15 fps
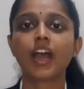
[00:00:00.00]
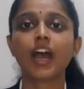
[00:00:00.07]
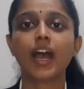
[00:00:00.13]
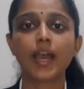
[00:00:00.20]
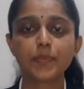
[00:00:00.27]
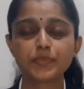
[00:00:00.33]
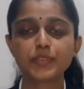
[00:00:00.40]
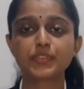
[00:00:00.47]

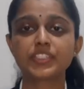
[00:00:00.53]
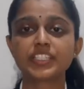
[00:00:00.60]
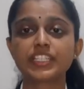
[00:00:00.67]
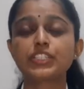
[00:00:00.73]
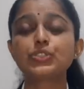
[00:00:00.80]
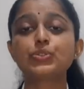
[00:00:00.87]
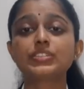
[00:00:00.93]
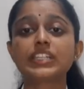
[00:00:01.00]
Up to the
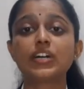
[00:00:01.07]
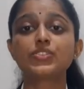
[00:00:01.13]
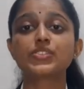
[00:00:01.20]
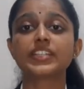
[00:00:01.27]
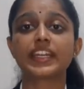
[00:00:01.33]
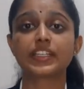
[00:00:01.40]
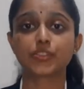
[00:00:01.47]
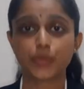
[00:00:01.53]
year
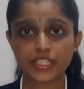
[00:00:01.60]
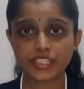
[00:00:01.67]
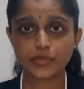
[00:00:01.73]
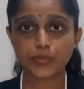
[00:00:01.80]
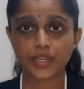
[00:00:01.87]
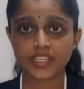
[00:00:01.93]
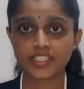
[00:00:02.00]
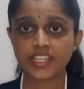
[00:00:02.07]

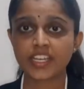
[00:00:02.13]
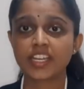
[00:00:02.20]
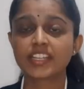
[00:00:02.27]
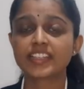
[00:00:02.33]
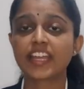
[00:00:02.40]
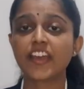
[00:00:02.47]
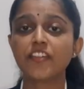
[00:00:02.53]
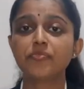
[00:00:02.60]
2021,
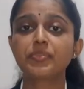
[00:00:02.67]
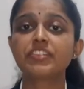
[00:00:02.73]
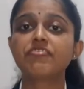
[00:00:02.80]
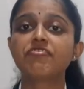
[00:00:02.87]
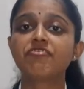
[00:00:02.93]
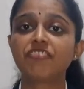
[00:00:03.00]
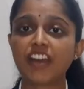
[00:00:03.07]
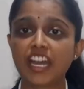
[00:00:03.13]
there have been
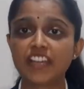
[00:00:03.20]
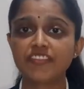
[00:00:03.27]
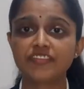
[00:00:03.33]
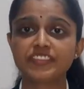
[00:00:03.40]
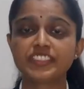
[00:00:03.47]
5